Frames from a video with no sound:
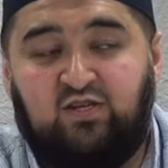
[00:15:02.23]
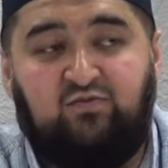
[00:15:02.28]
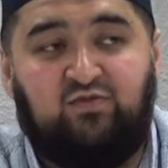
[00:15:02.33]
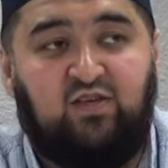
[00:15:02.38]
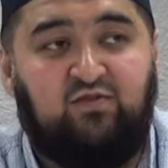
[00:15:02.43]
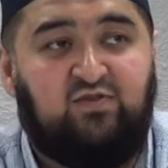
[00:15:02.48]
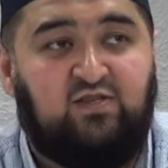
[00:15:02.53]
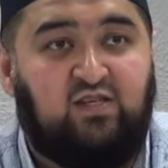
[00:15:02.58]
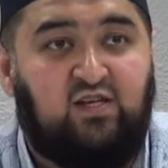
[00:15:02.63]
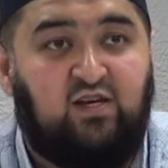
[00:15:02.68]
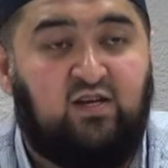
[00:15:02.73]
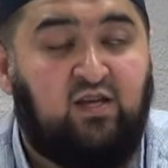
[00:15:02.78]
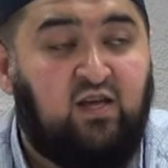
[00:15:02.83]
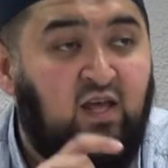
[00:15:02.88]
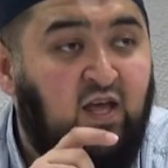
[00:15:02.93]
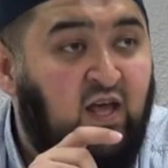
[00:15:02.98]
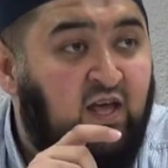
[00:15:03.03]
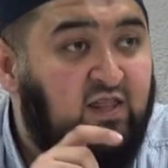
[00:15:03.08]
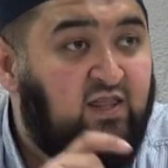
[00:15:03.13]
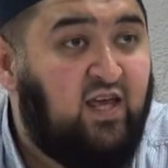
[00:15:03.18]
of tafsir,
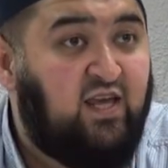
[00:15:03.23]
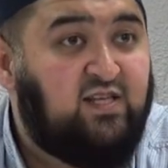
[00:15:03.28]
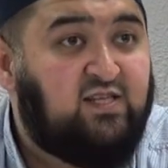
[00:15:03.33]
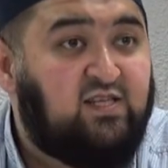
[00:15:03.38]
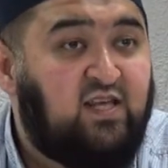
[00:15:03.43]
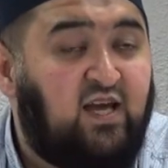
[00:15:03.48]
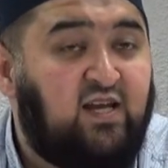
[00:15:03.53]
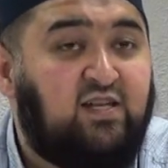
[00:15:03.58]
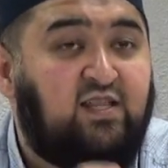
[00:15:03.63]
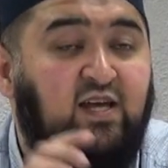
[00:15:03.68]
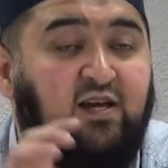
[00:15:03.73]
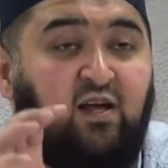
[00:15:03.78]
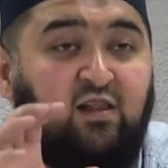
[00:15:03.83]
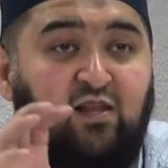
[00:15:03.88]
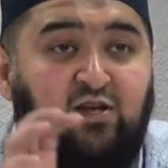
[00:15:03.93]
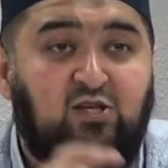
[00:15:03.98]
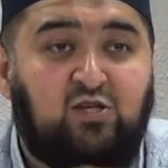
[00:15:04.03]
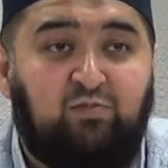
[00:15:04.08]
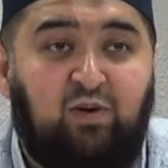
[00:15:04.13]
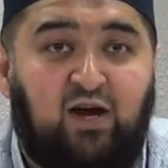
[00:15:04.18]
they said that
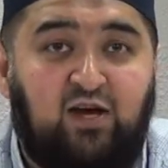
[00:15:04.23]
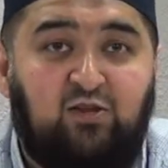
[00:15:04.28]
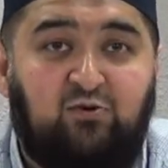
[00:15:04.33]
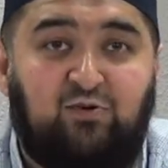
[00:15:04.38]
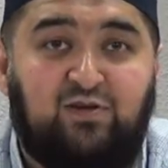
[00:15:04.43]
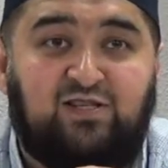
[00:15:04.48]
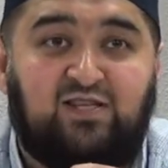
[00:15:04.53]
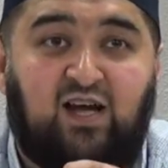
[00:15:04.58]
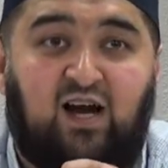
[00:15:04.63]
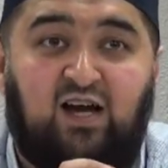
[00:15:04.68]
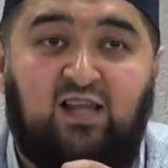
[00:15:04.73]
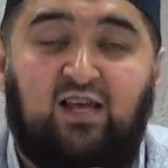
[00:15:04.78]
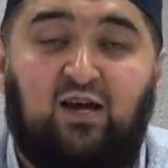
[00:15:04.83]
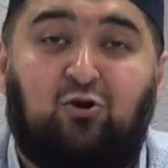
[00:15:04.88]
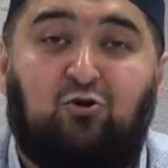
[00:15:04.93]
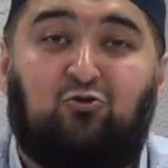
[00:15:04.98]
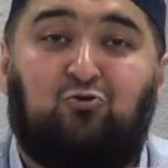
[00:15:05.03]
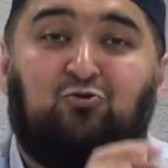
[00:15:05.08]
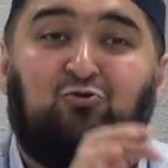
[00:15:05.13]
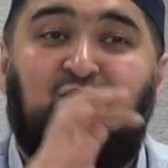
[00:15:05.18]
Allah subhanahu wa ta'ala
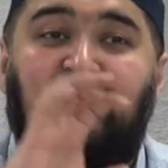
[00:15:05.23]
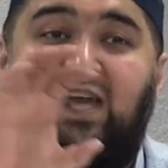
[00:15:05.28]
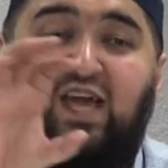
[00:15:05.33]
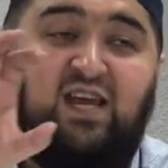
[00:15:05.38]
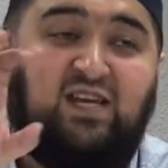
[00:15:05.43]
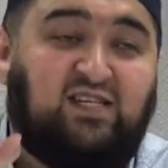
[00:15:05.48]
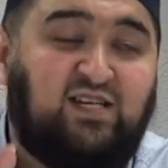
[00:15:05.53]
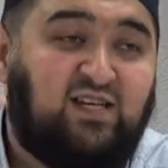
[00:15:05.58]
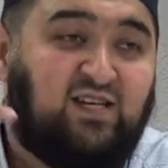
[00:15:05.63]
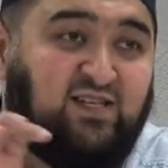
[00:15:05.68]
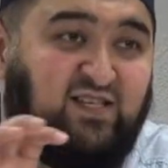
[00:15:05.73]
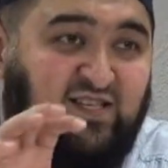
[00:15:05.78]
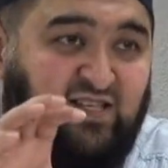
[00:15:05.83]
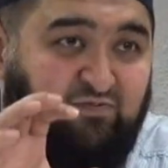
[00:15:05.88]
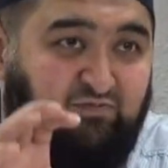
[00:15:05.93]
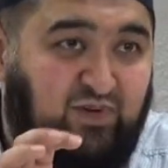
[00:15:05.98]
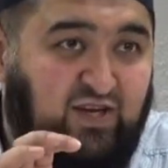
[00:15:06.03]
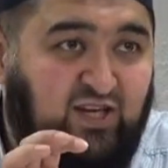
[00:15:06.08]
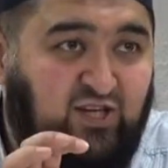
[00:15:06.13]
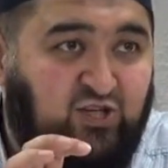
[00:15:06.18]
created a
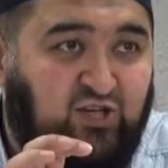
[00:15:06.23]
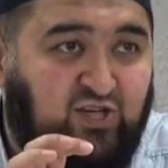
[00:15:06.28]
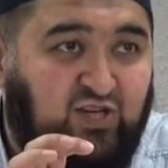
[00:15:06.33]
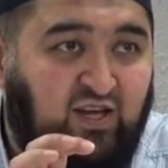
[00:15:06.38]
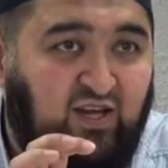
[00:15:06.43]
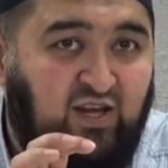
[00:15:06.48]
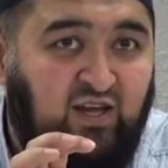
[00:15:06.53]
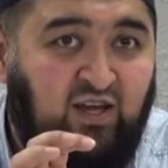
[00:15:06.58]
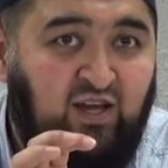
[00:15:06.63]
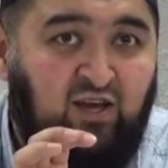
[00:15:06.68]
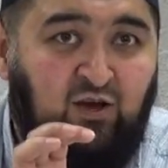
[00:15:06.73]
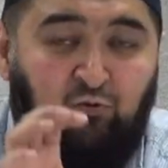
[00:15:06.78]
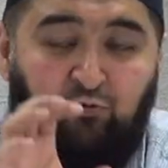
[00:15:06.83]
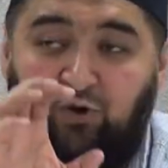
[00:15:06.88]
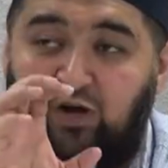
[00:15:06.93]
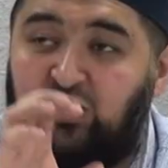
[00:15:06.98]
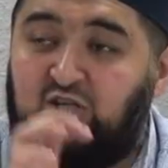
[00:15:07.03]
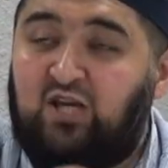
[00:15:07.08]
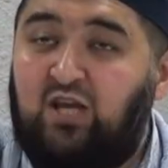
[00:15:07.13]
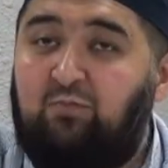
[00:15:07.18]
speech
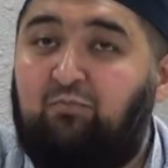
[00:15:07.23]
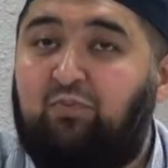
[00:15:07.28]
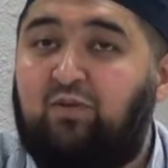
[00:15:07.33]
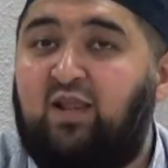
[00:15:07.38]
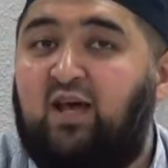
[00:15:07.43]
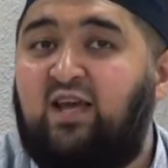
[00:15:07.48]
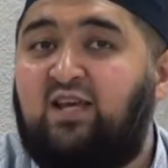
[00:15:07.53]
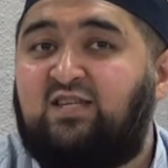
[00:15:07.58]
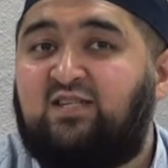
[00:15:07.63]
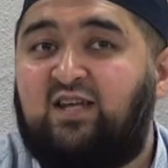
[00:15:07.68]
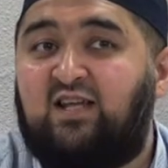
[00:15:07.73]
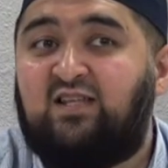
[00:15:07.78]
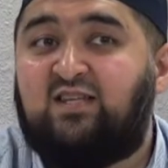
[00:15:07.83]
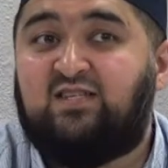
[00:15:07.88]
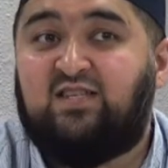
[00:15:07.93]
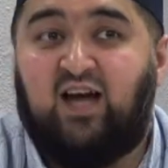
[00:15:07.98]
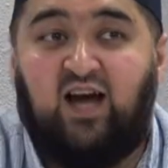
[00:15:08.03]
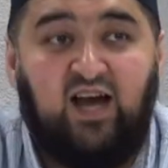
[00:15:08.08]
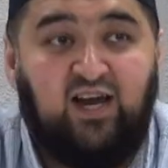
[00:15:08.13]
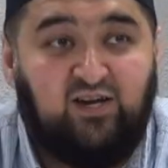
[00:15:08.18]
which he placed
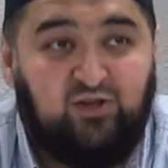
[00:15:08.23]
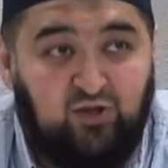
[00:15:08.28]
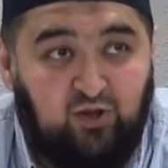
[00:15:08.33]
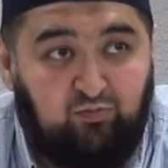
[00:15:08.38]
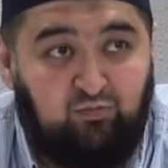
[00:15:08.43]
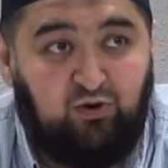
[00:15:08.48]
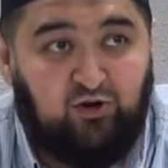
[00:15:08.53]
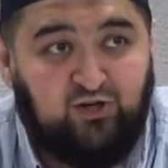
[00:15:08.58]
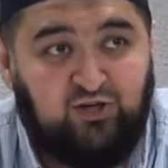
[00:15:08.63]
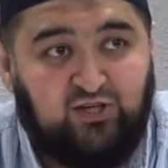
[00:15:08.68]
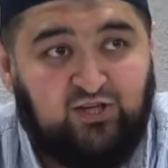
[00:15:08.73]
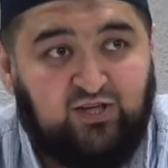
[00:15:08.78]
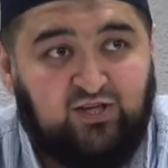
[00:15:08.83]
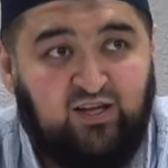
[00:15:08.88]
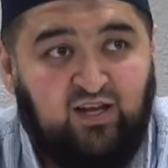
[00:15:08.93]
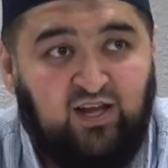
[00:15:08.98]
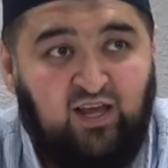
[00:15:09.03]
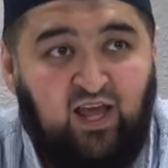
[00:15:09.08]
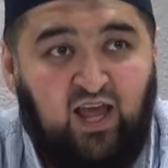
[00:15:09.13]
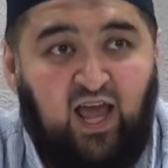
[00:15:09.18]
inside the bush,
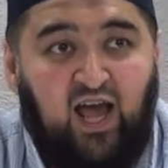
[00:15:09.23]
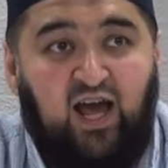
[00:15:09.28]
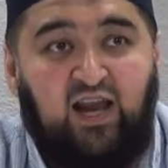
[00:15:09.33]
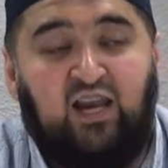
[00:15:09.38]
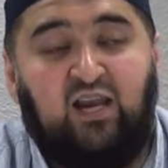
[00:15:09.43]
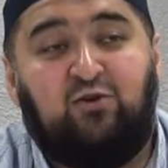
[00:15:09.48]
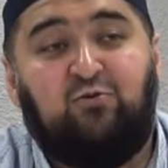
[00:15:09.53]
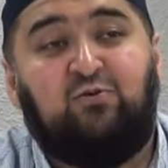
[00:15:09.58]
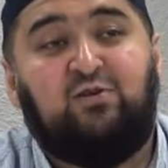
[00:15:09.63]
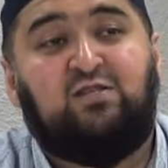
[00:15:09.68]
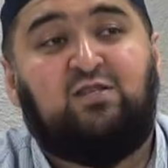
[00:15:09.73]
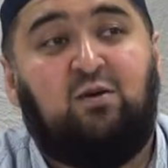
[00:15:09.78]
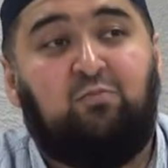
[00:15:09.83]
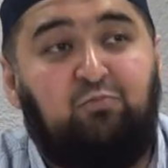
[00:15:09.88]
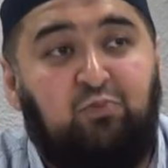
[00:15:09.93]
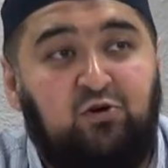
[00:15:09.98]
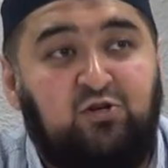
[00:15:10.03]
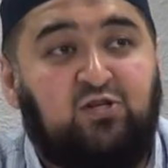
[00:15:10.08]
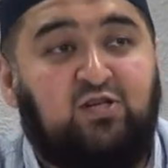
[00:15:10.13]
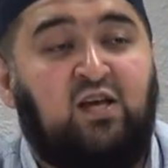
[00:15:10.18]
and it was the
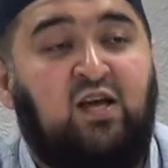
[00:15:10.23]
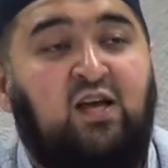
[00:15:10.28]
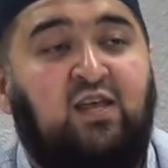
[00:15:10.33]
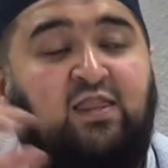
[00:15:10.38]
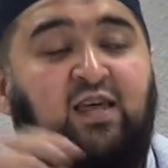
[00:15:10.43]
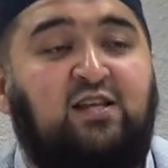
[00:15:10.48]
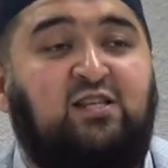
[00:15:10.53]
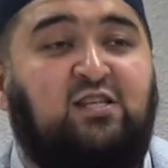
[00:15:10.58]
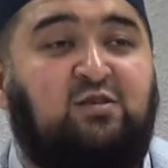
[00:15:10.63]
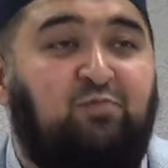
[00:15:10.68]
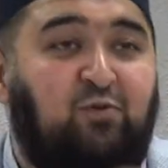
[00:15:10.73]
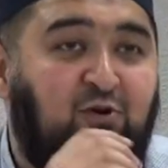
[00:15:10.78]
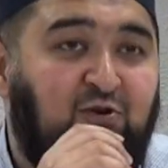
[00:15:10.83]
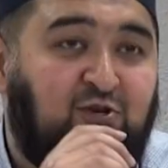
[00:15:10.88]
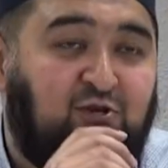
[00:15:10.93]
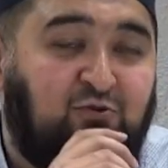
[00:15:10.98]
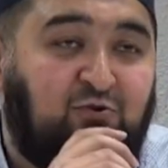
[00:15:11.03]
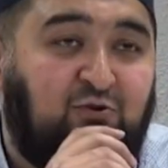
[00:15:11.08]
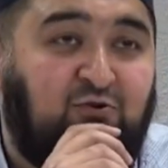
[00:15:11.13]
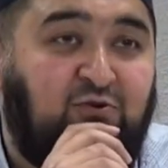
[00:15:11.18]
bush that spoke
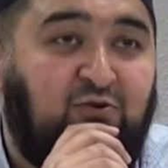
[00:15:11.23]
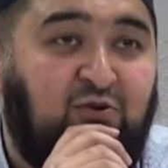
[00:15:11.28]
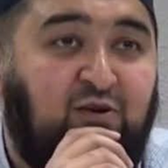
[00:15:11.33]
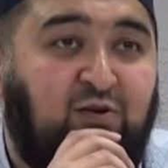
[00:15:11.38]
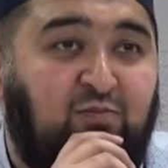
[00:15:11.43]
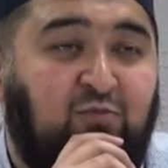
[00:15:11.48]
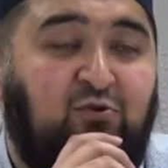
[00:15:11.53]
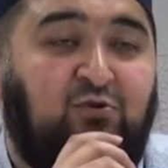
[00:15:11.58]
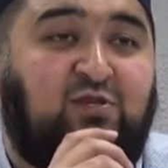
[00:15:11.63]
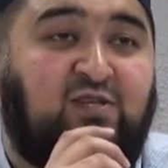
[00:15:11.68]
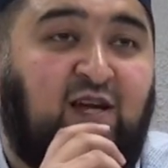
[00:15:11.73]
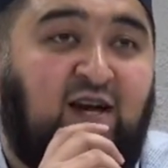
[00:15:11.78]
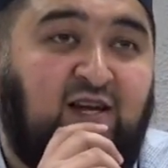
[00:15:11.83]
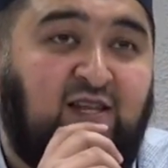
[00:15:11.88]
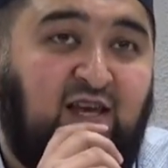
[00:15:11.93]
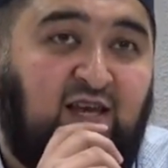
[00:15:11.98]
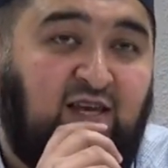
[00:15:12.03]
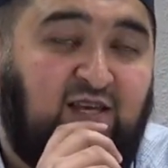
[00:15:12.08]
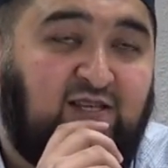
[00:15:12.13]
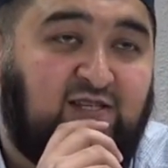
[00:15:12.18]
to Musa
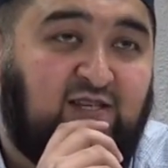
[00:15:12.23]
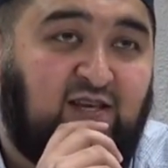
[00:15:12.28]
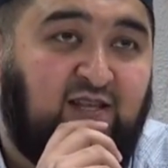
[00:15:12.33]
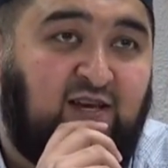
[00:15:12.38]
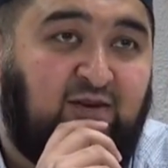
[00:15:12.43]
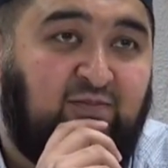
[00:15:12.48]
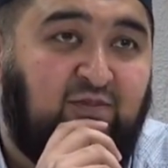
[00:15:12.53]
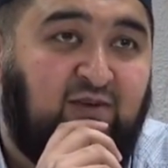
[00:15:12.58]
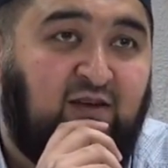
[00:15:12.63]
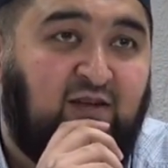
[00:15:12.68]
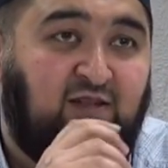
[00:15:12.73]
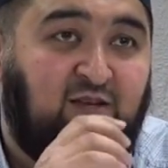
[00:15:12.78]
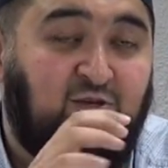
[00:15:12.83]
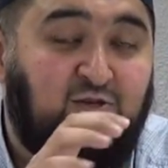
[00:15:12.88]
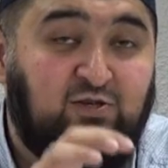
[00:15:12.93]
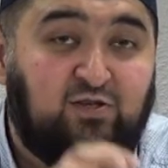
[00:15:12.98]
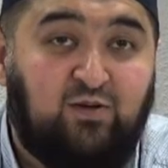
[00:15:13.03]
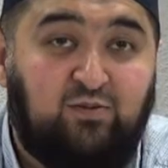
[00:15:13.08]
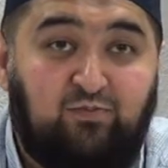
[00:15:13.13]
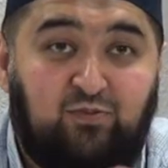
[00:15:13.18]
alayhi salam. This
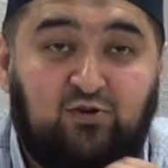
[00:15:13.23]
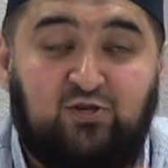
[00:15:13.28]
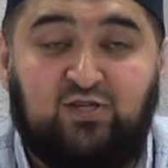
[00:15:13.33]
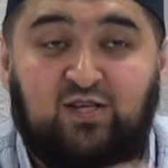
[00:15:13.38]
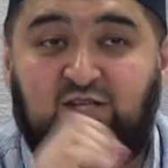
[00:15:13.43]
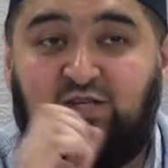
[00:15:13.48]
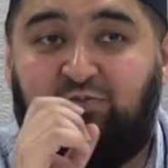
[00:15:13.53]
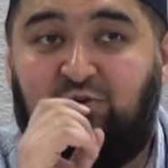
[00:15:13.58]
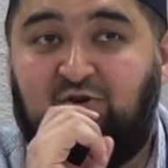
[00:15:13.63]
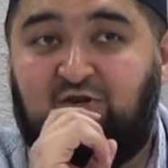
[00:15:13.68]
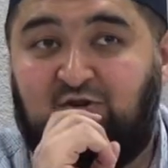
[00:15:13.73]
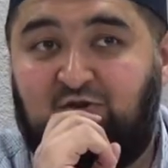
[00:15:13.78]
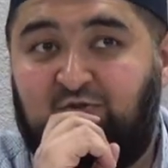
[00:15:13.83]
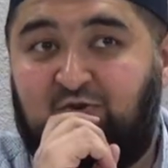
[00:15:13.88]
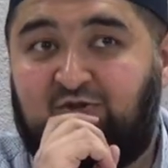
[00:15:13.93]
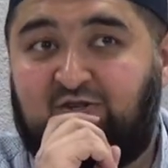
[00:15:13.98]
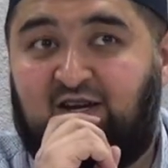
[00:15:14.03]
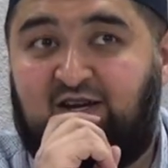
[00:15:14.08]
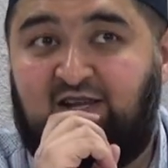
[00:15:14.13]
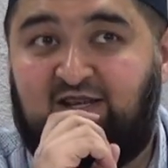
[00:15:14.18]
is the bush that spoke to
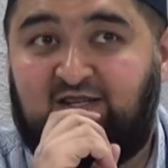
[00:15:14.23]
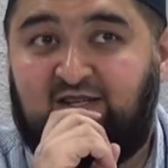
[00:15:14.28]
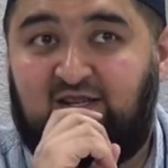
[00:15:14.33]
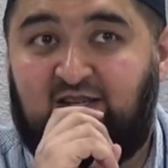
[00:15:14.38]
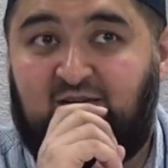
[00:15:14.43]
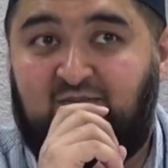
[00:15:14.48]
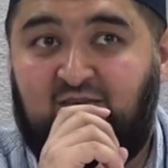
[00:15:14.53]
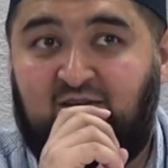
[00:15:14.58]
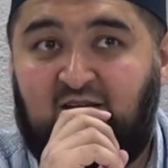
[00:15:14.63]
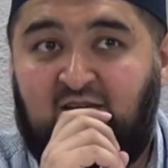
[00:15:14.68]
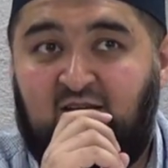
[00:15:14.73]
Musa alayhi salam.